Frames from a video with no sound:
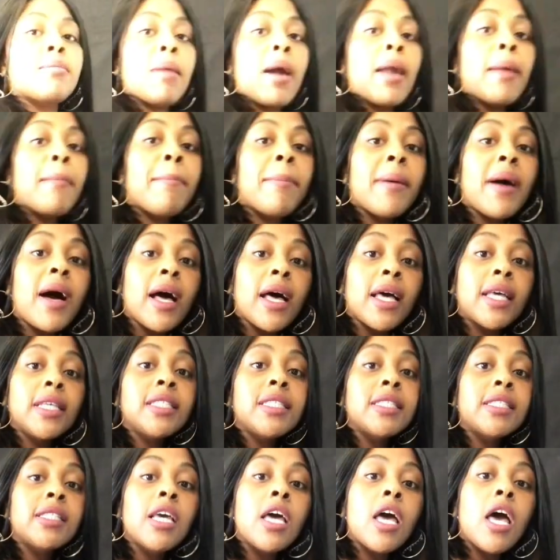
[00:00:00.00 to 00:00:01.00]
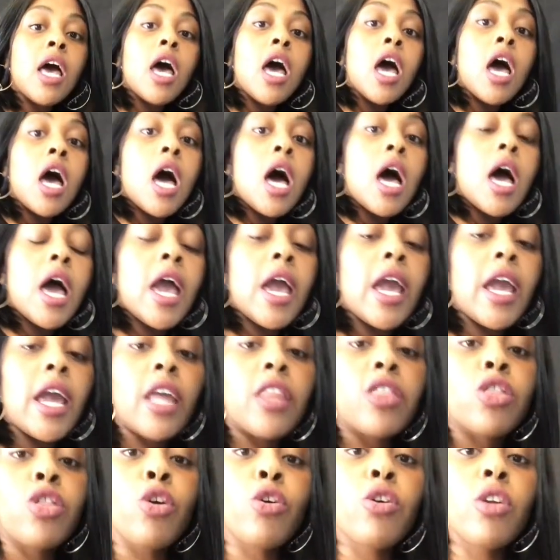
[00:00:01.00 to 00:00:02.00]
in my bust,
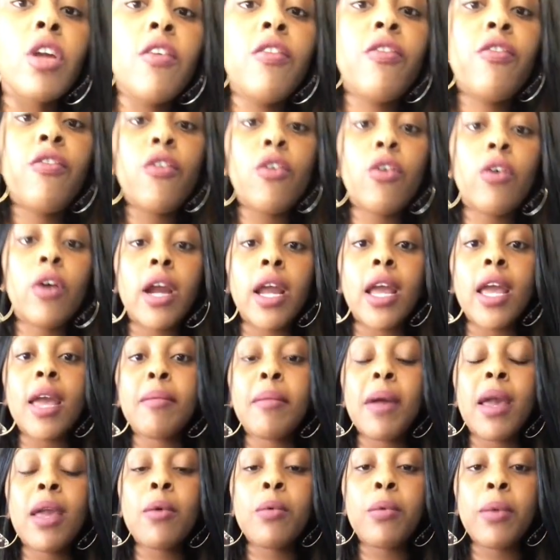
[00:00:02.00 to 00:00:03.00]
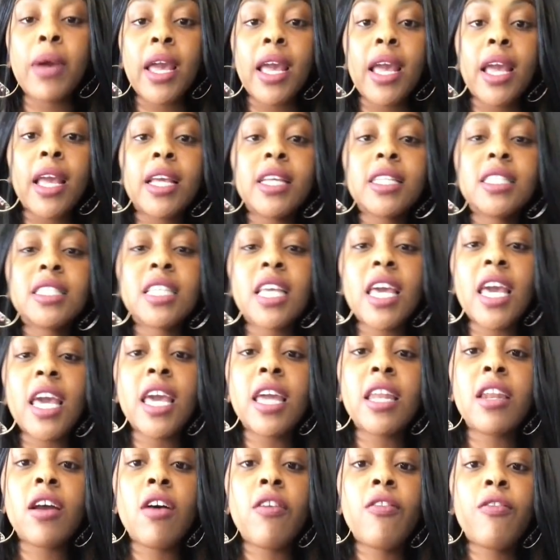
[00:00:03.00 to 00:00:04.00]
a thirty-four in my waist,
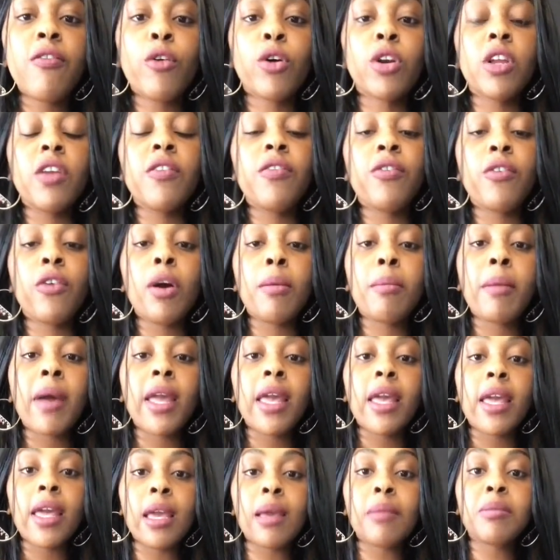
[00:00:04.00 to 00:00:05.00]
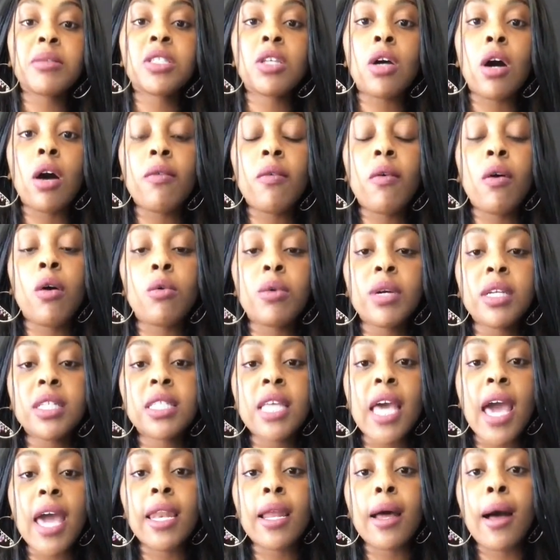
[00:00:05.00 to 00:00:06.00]
and a forty-four in my hip. So I've always
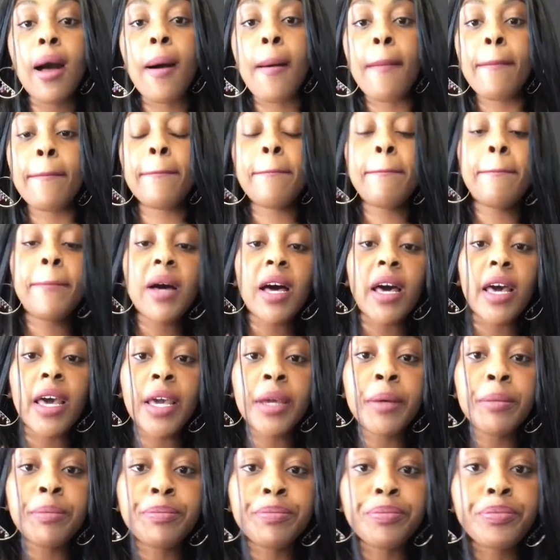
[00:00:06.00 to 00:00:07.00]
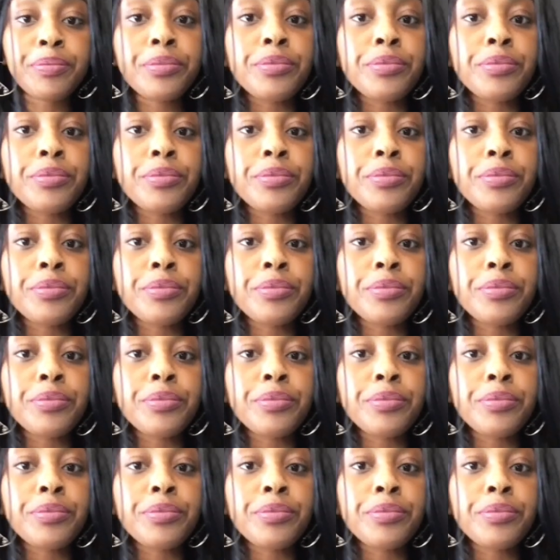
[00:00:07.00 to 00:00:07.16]
had um, butt.